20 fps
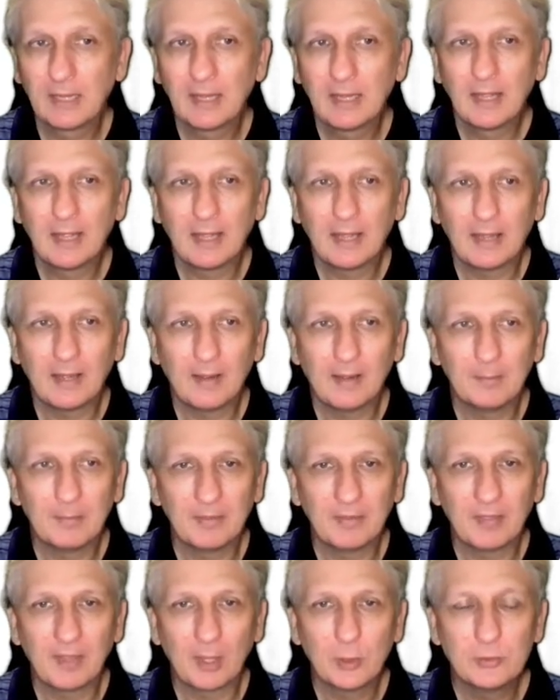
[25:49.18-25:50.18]
Um, but
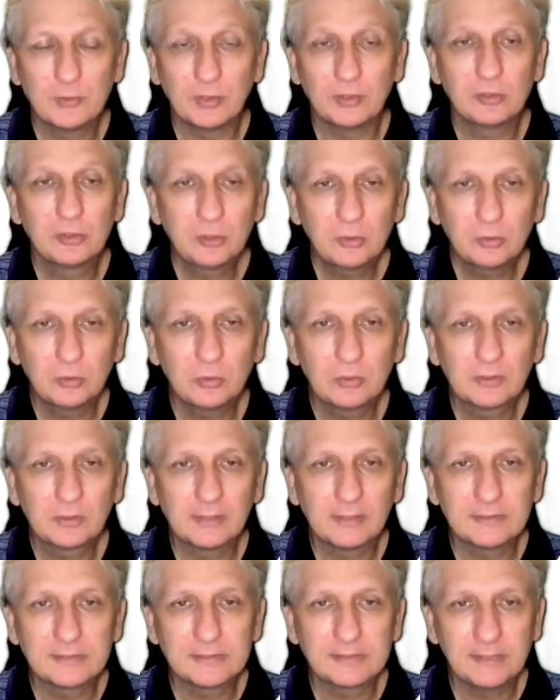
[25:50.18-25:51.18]
those that do can
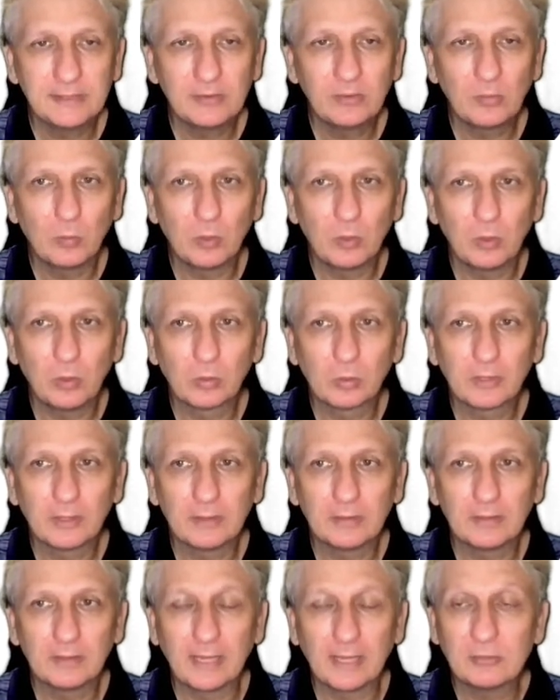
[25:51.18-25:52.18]
see the world
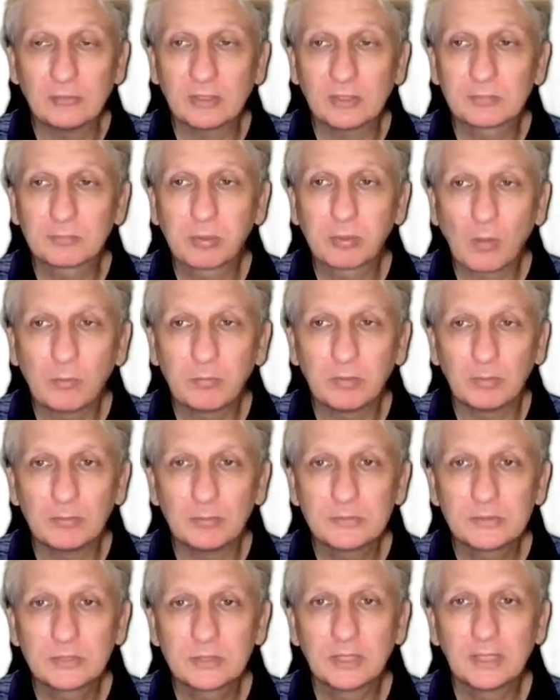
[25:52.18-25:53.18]
and address
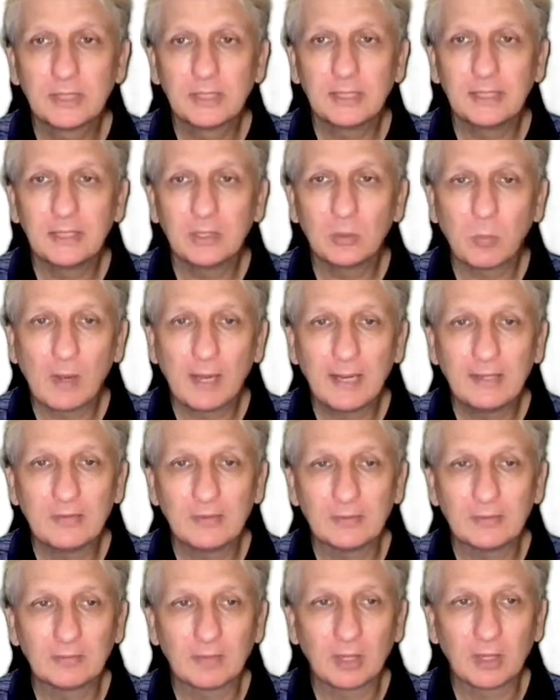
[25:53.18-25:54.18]
problems in a way
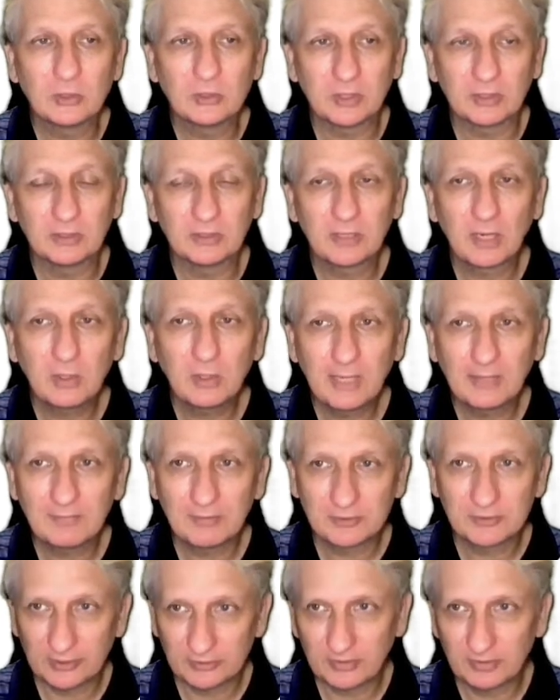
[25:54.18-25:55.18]
that those that don't have a
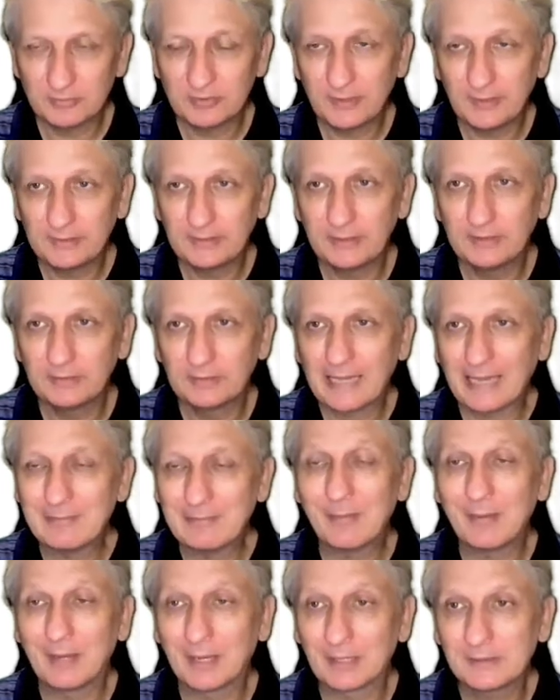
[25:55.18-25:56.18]
systems thinking
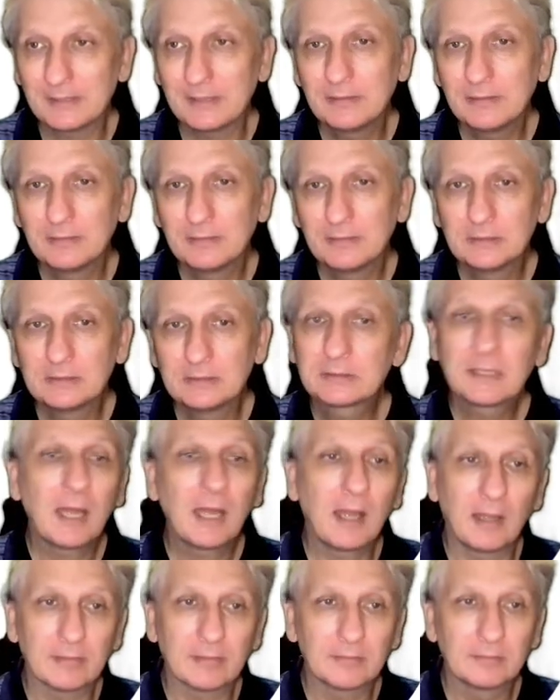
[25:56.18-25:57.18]
capability
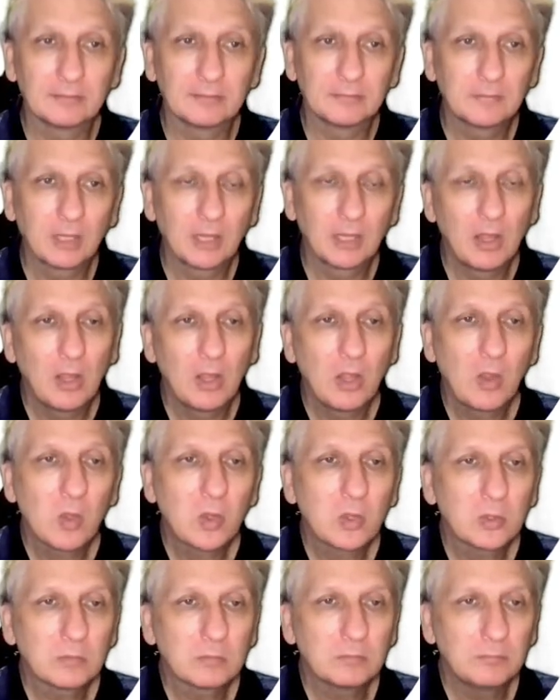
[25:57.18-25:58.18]
can't.
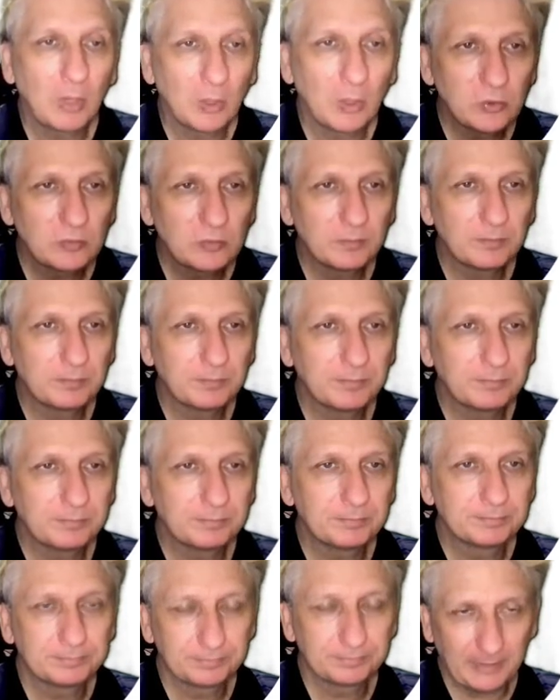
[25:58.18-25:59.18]
Most
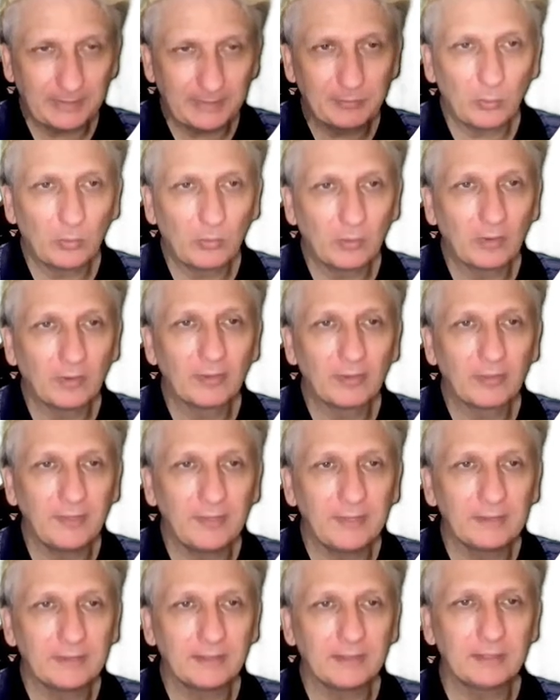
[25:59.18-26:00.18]
people
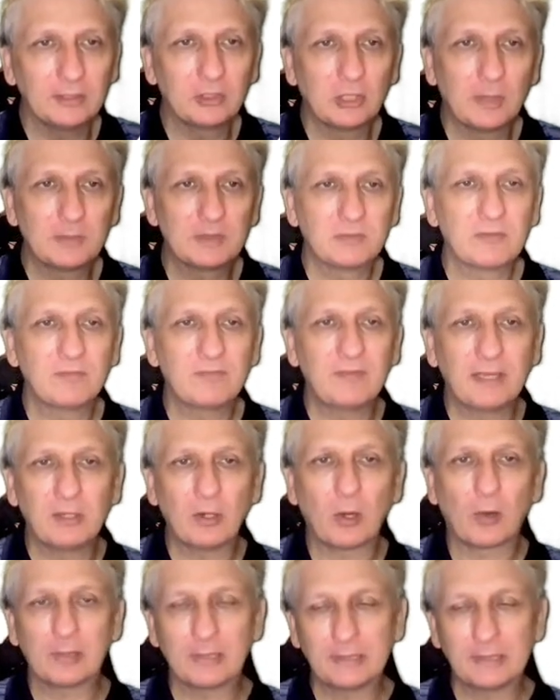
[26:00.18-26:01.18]
think in terms of event
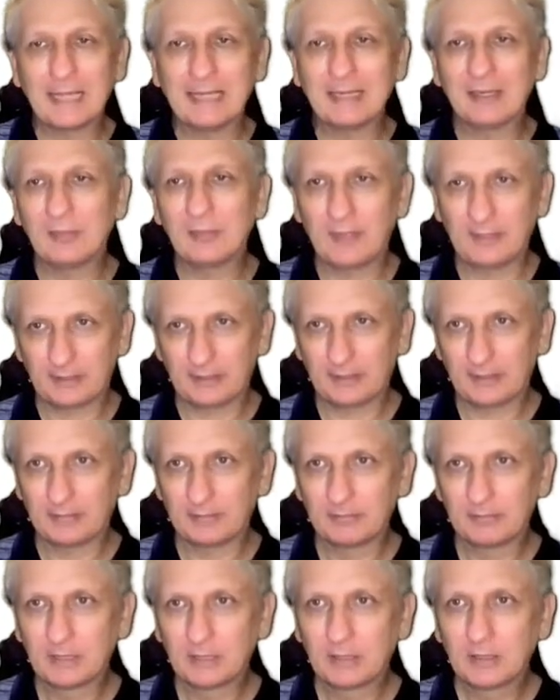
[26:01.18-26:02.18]
orientated thinking.
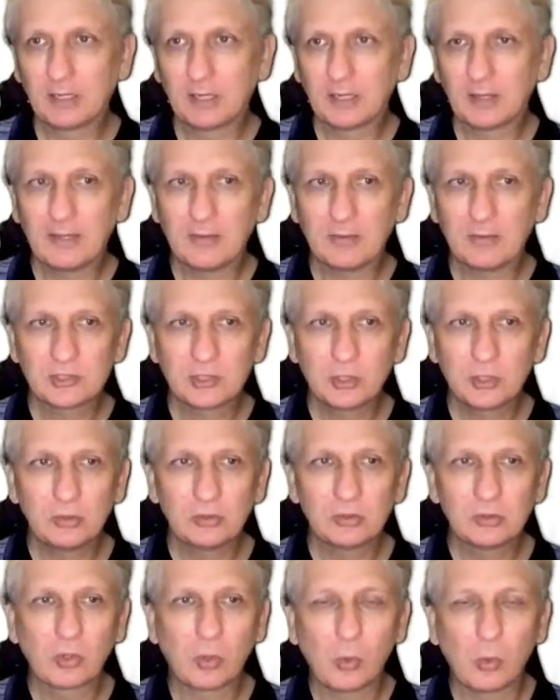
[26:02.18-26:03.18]
There are certain
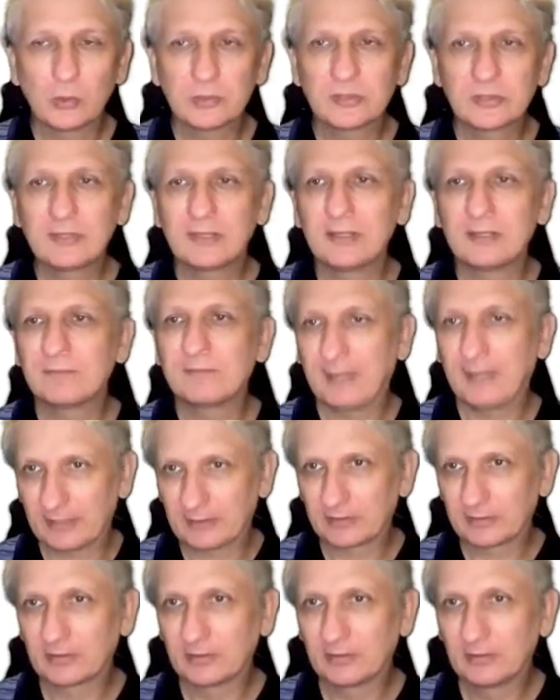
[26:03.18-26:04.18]
causes and
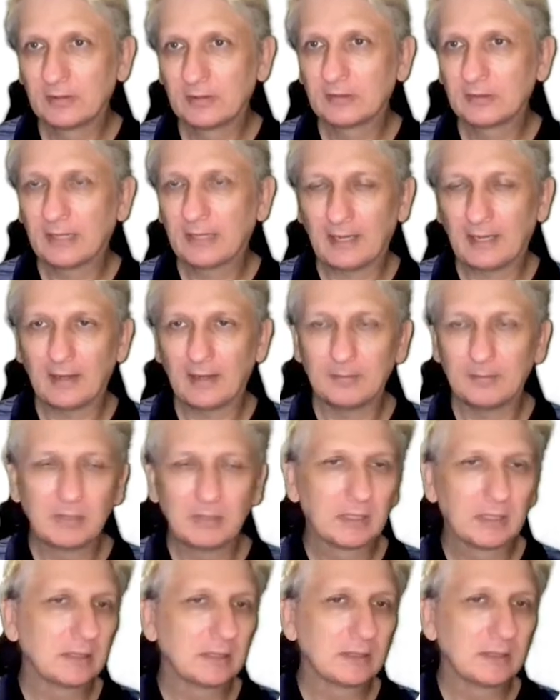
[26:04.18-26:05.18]
effect. Um,
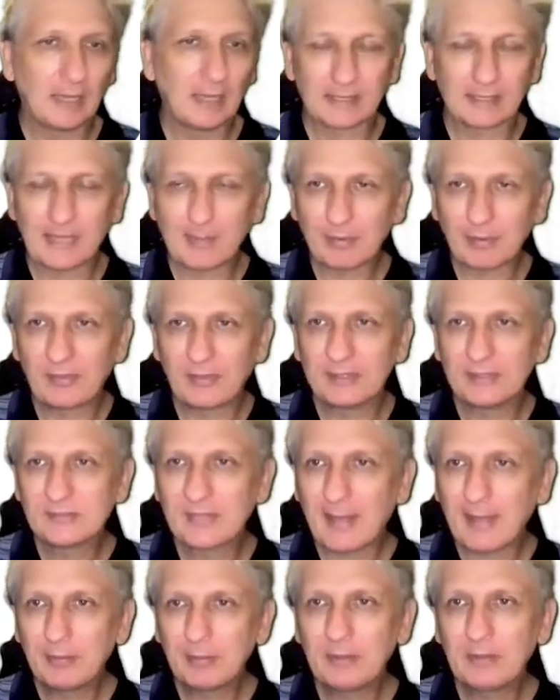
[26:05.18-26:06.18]
a couple of things
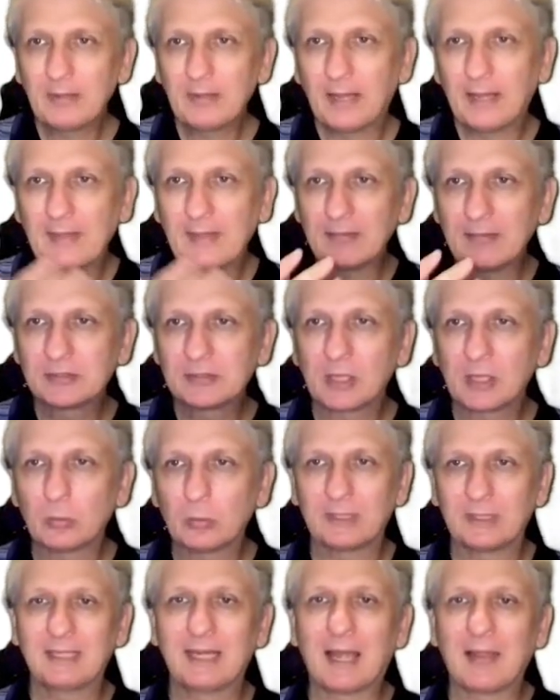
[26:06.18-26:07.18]
happen and they result
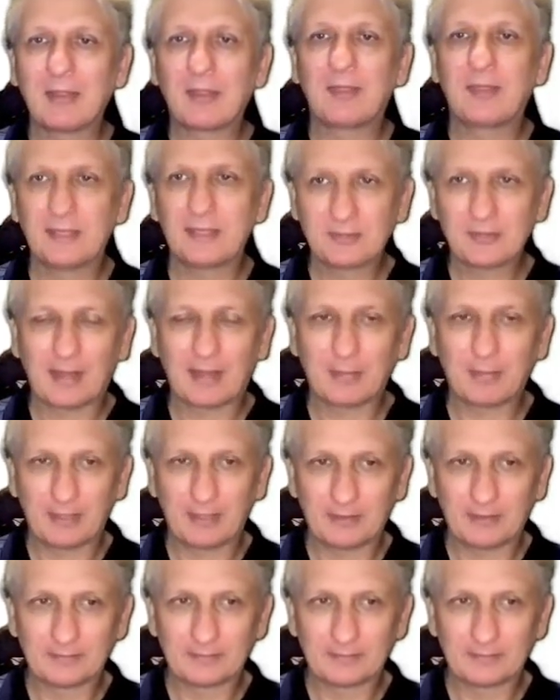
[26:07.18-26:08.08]
in other things happening.